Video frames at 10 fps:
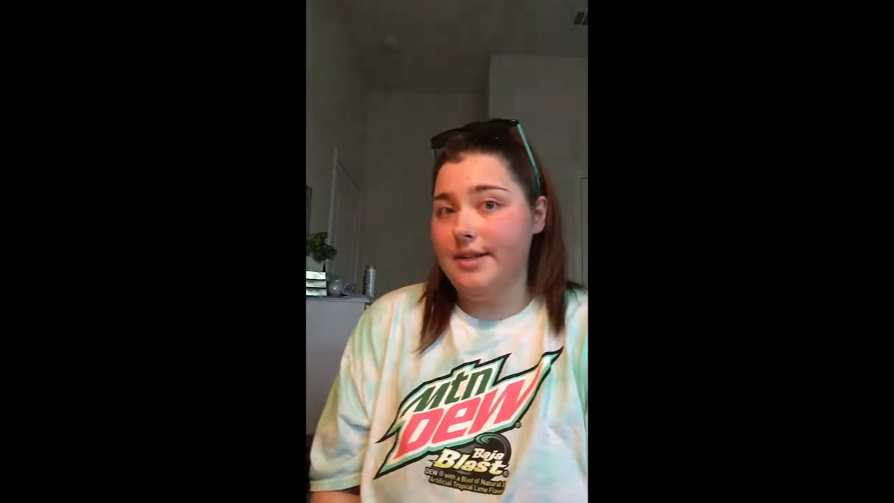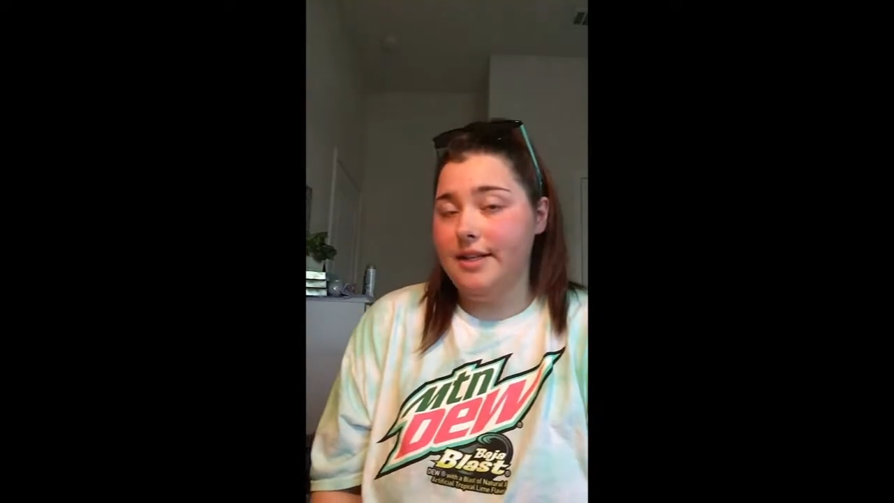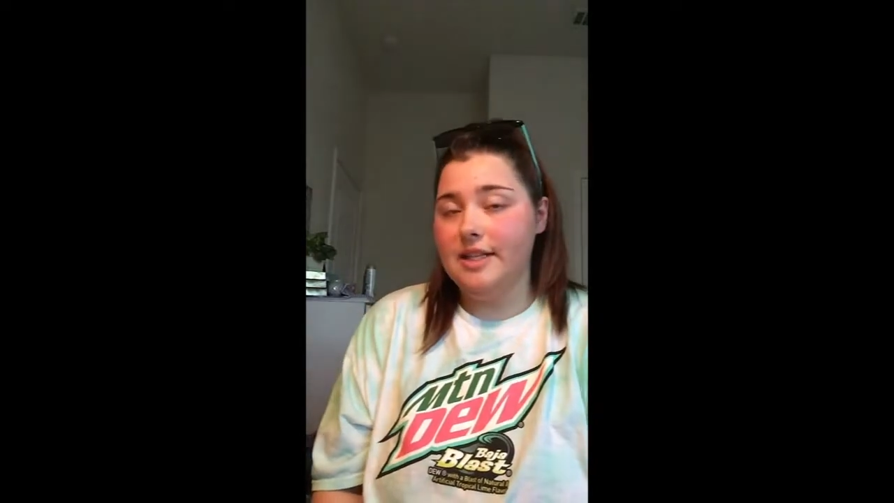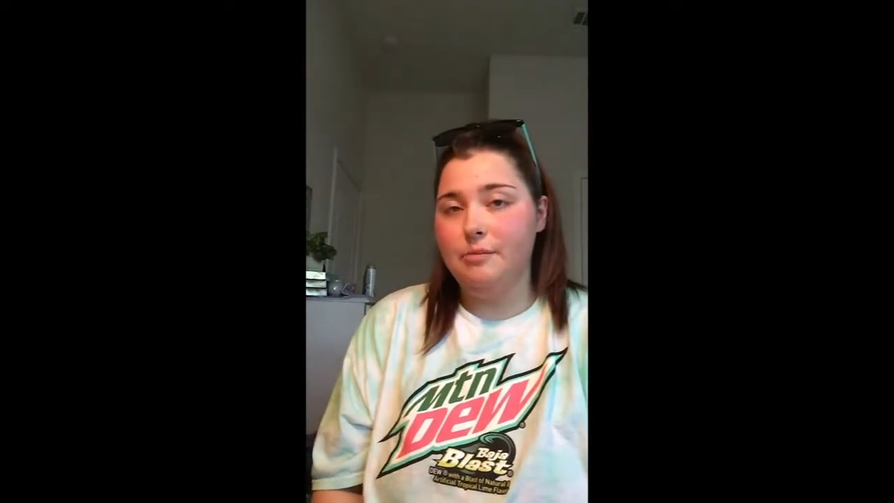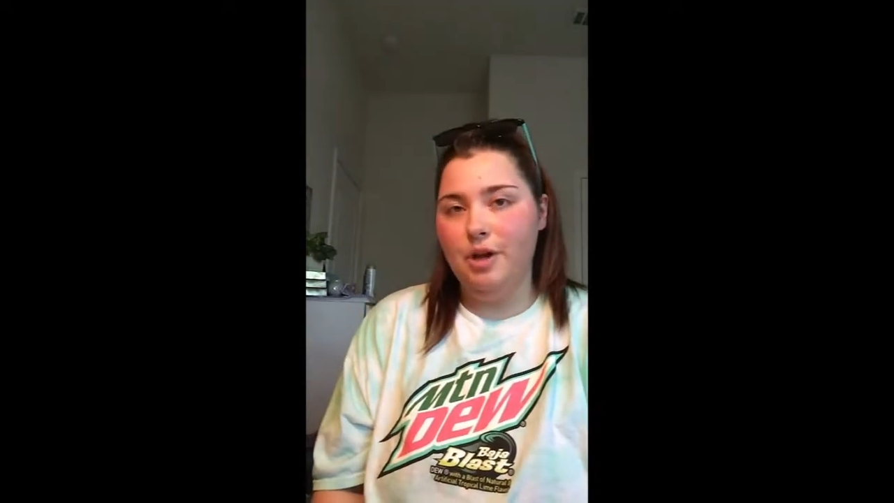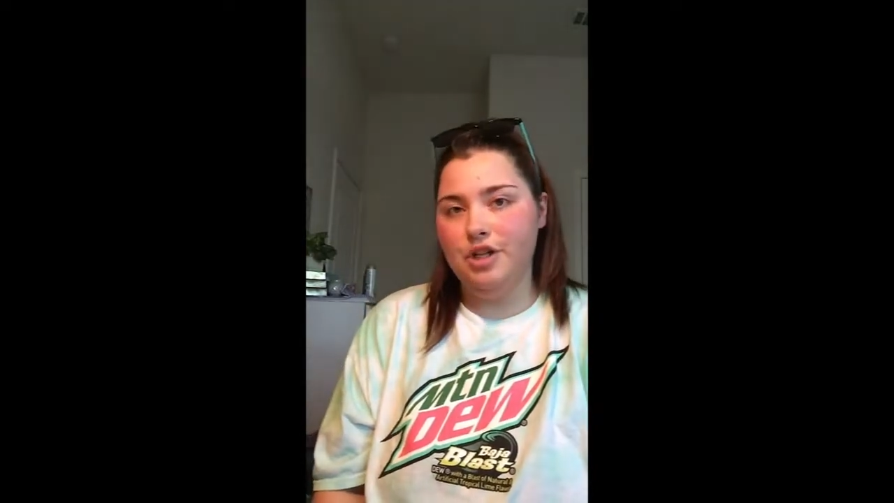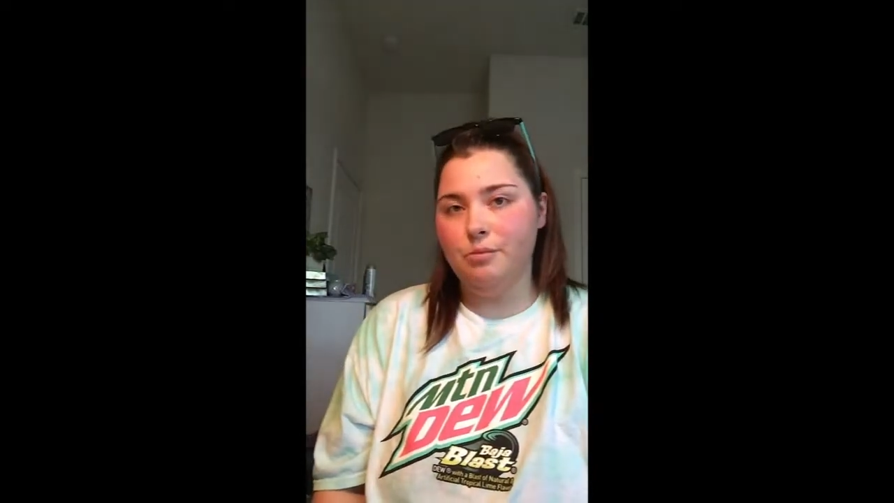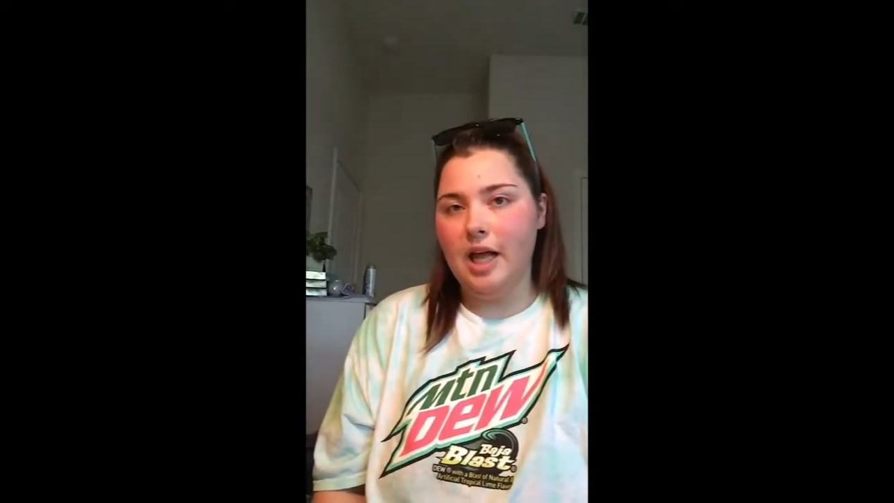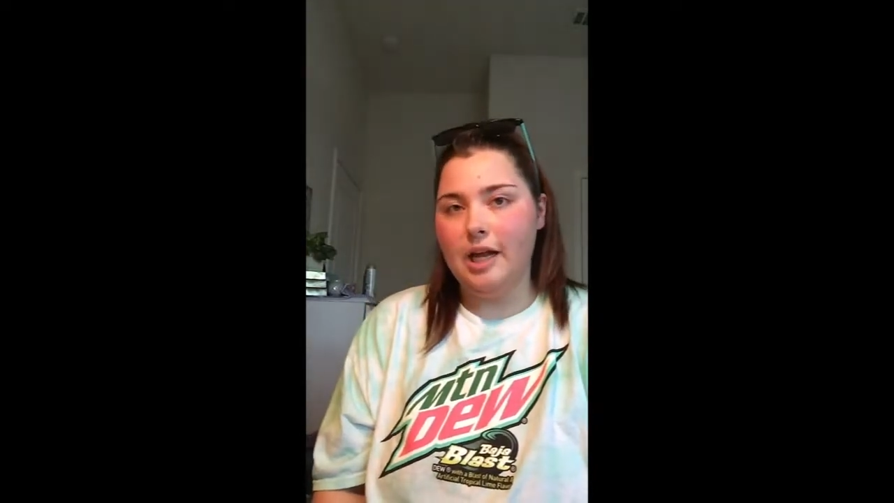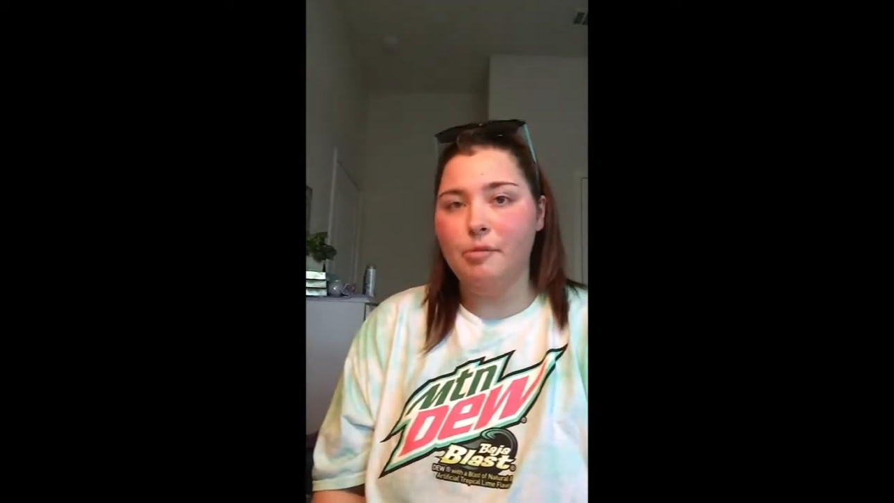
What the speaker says: that it's pitch black,